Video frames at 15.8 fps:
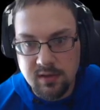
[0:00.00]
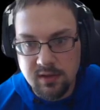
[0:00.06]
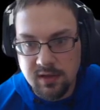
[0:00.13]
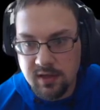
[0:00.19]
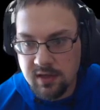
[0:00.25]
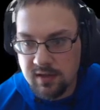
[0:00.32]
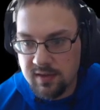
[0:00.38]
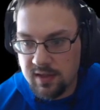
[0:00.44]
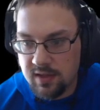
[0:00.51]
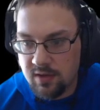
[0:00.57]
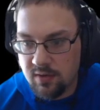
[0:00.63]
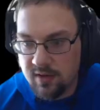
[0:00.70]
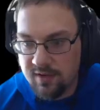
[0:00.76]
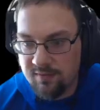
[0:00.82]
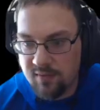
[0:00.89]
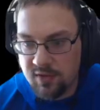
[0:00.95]
And they don't
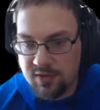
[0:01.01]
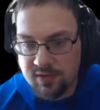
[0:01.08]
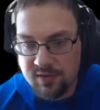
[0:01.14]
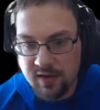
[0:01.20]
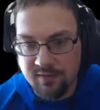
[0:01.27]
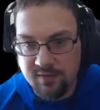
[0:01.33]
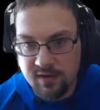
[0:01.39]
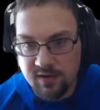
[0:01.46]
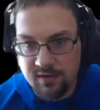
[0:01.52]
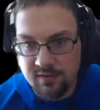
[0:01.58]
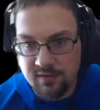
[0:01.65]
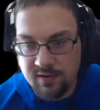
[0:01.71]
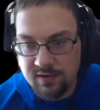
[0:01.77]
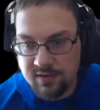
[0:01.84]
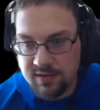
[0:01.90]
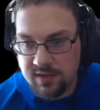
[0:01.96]
have much left in
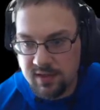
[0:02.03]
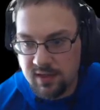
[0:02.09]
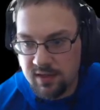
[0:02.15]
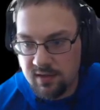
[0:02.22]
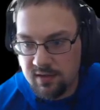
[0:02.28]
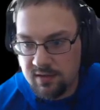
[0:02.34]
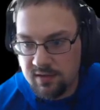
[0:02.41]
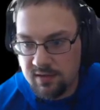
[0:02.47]
their city.